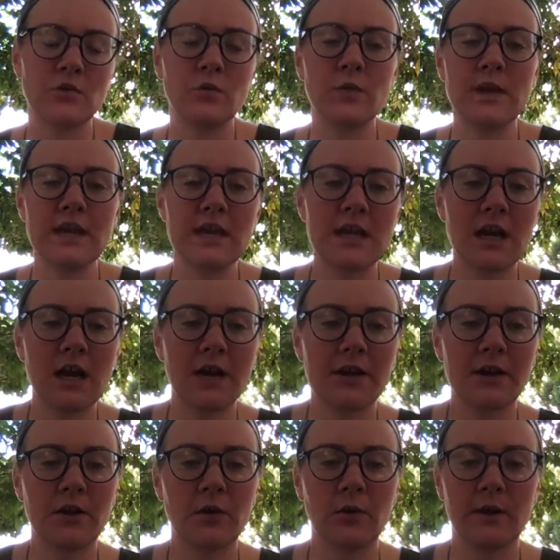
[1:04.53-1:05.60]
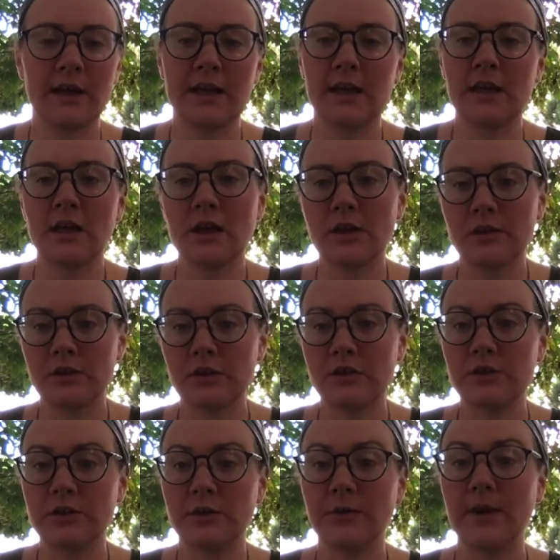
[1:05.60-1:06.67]
we are going to
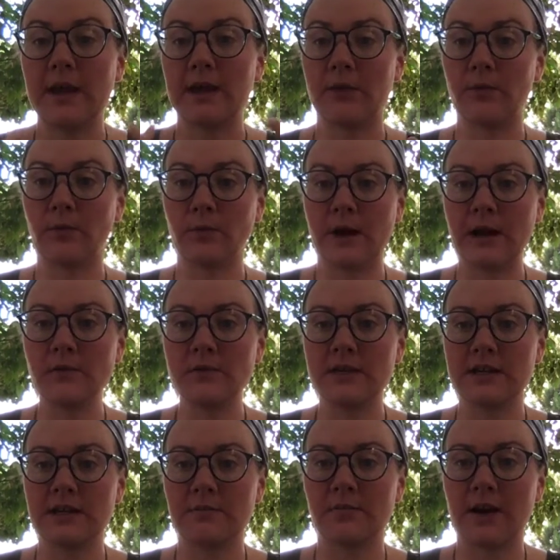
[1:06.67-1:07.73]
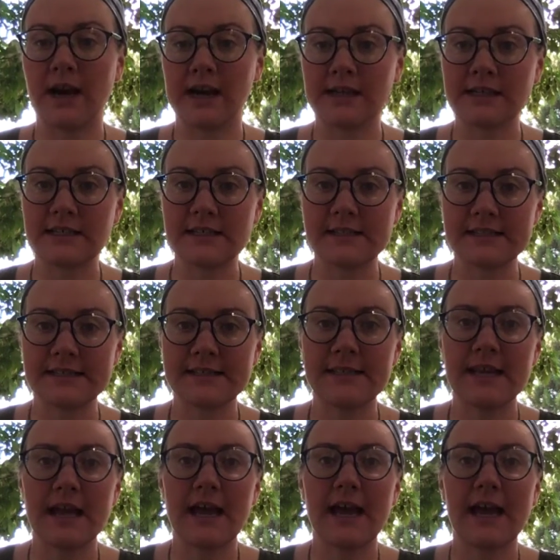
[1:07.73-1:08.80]
do a grounding practice
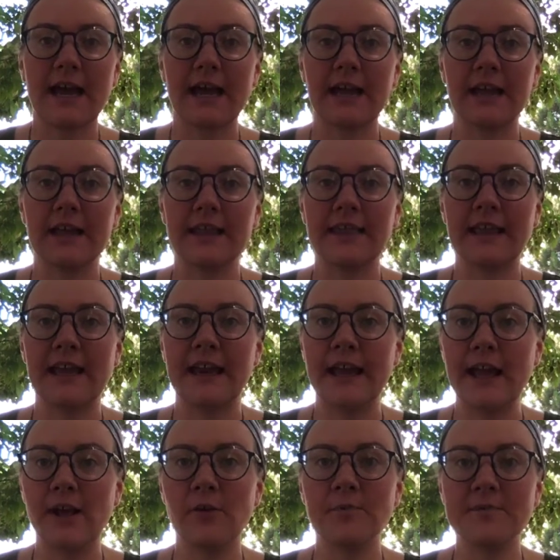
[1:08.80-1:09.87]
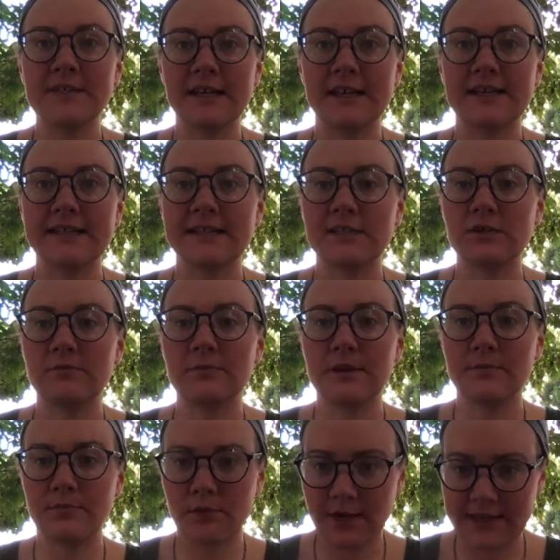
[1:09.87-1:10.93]
that helps us to be
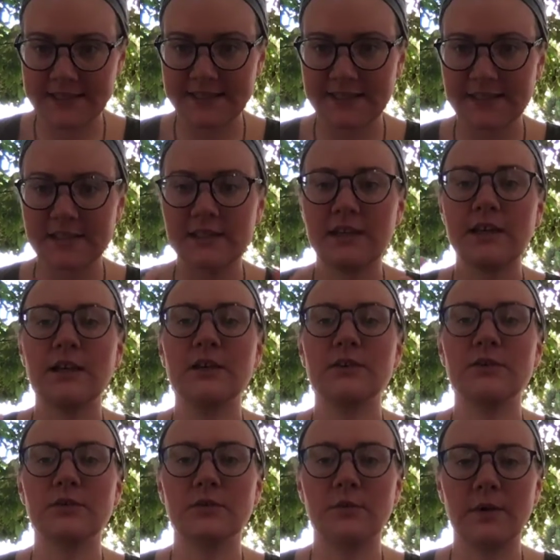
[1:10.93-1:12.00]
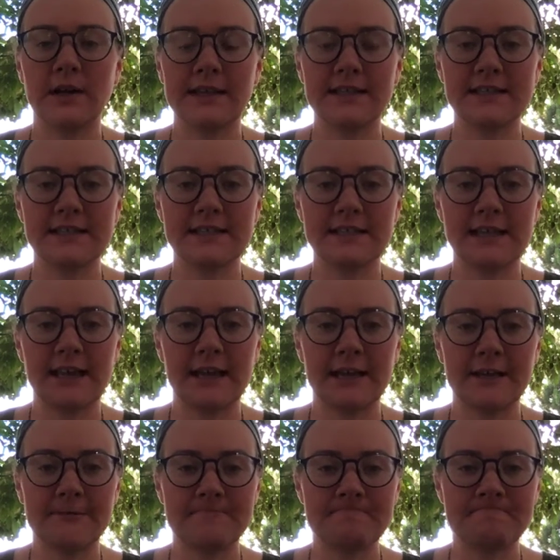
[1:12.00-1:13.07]
present to what
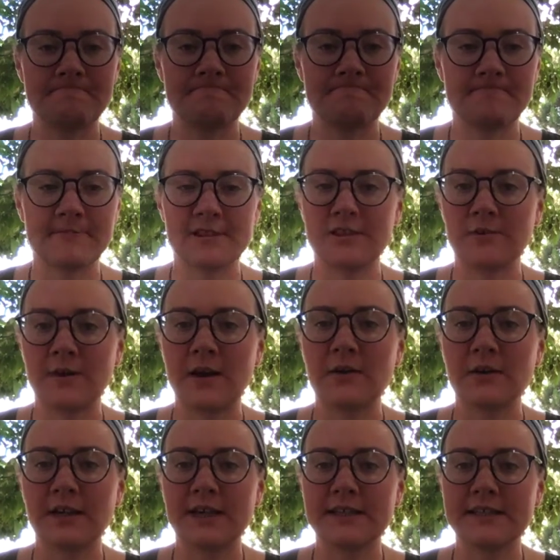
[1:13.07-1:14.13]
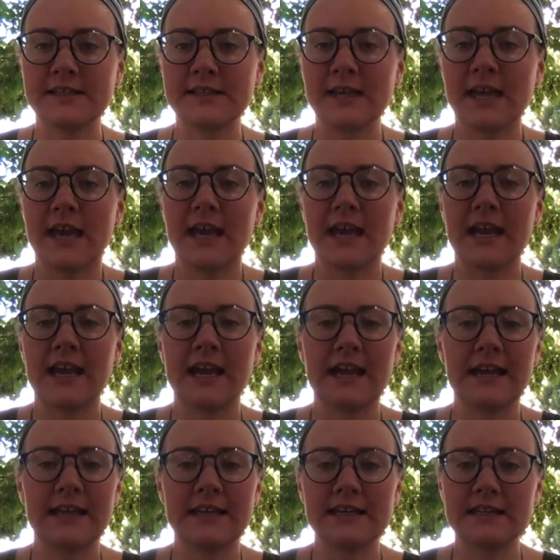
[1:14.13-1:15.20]
is around us.
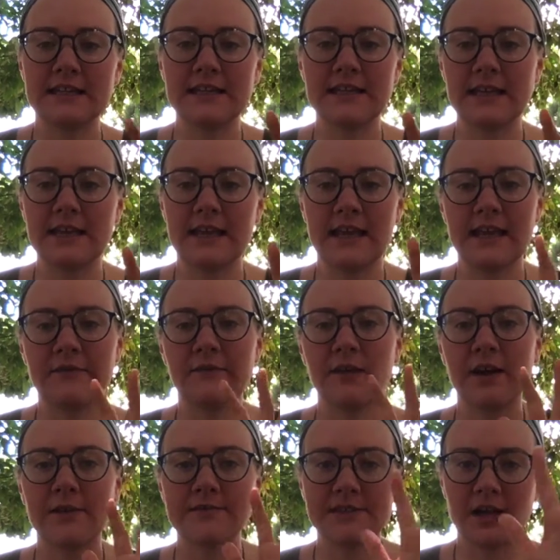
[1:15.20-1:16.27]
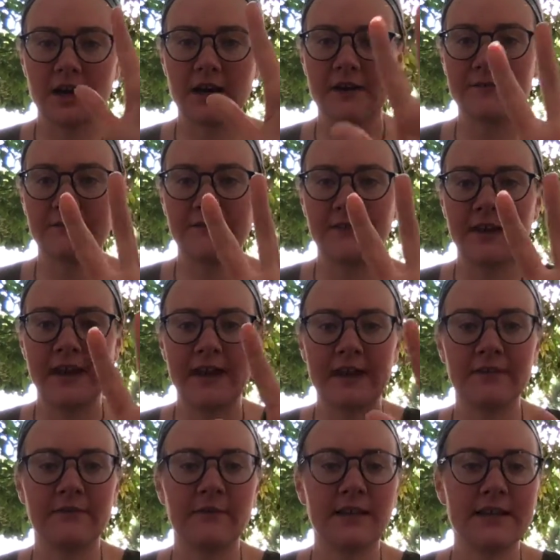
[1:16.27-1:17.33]
And it involves our
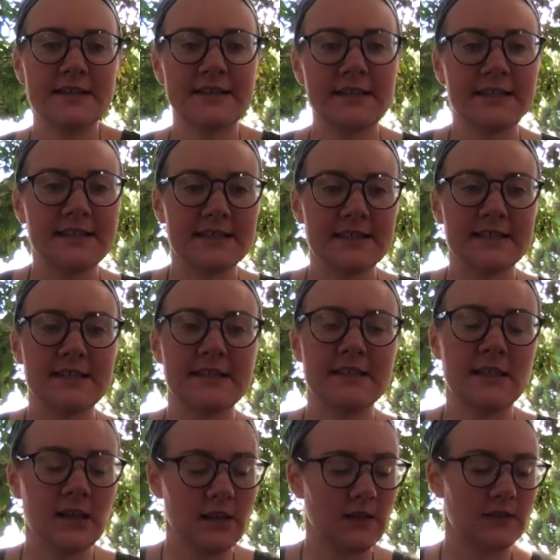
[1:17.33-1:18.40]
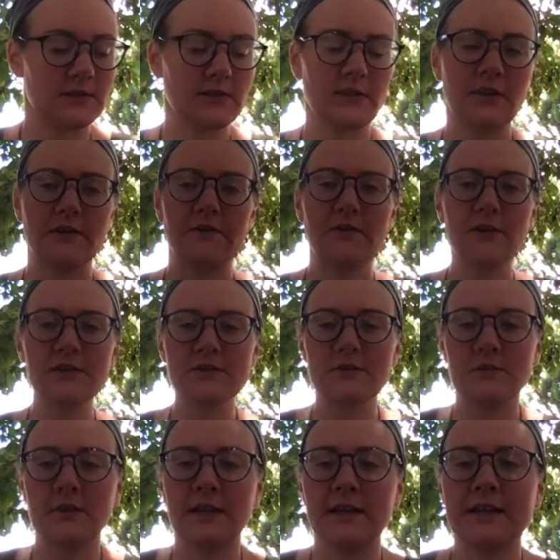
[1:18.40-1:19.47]
5 senses. So the first
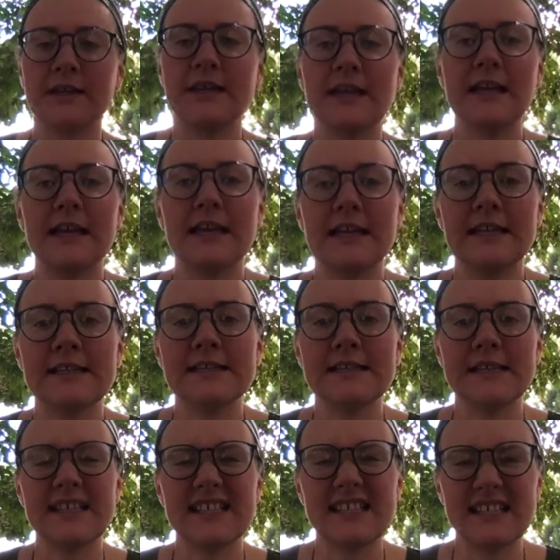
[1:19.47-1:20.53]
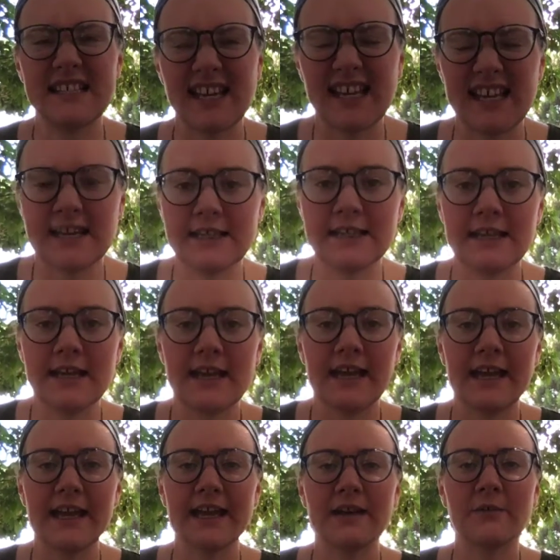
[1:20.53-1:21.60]
one is sight.
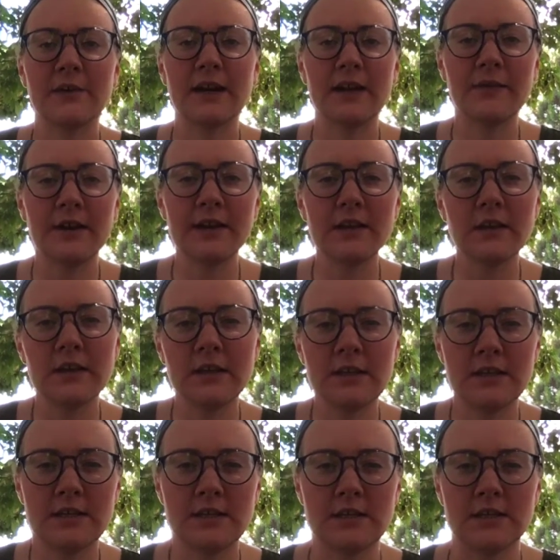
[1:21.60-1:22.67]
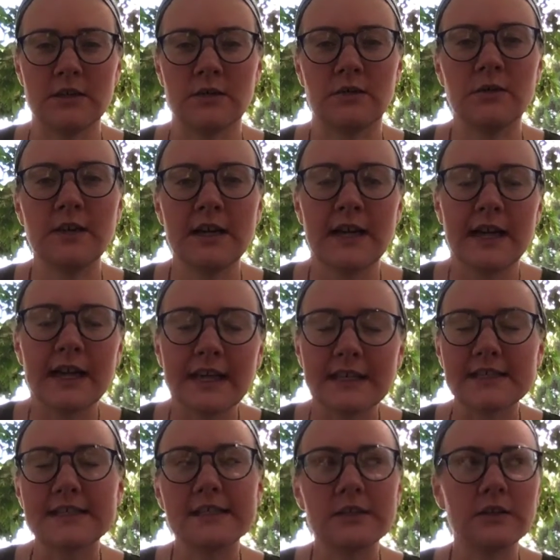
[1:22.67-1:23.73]
And what I want you to do
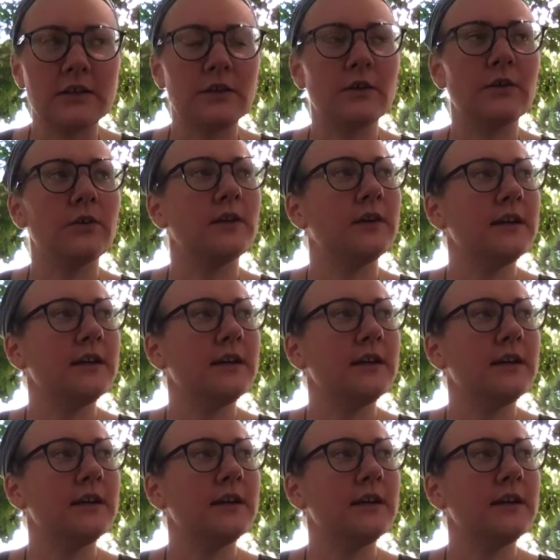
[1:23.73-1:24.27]
is to